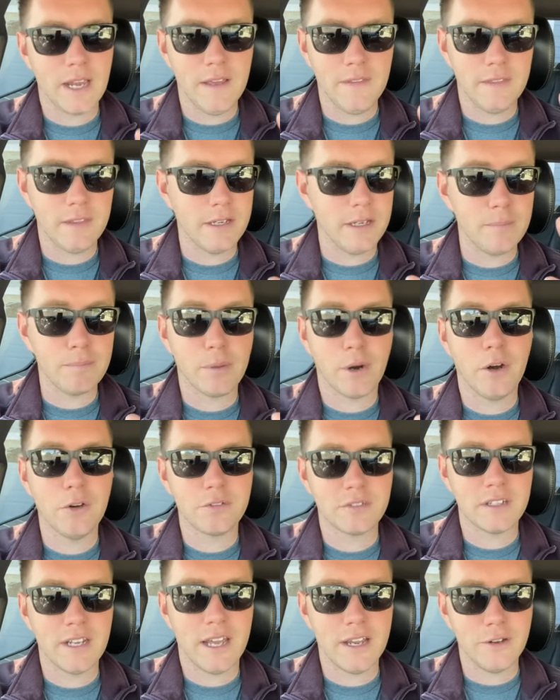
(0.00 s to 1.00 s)
and the
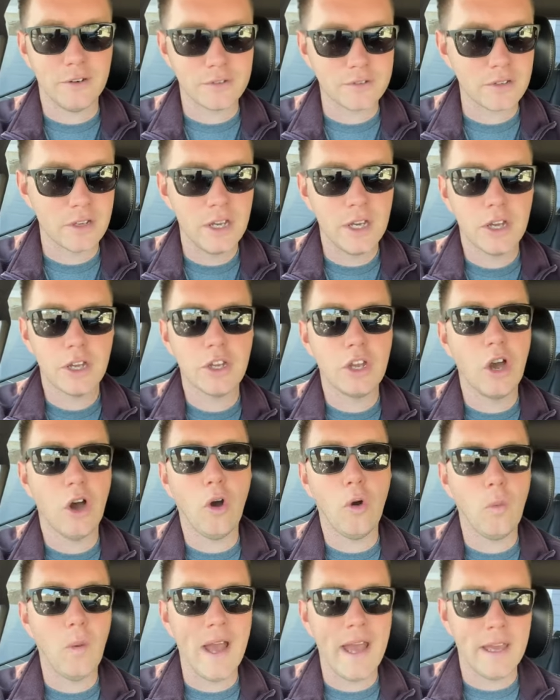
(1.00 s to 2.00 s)
impersonators go
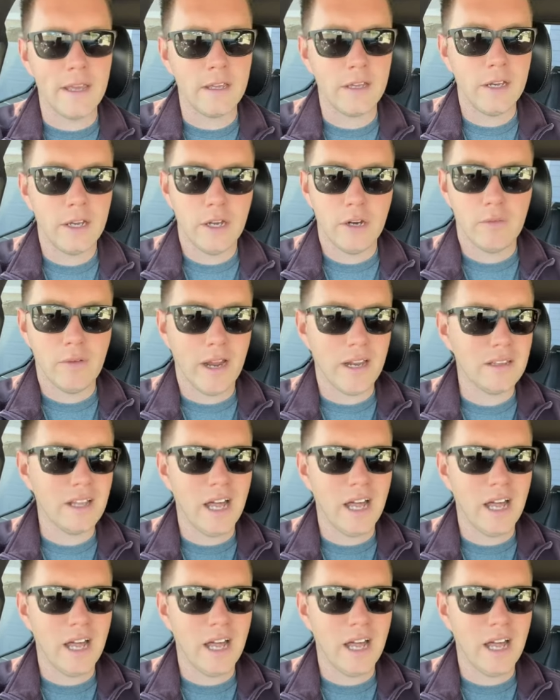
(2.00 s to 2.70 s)
away, right?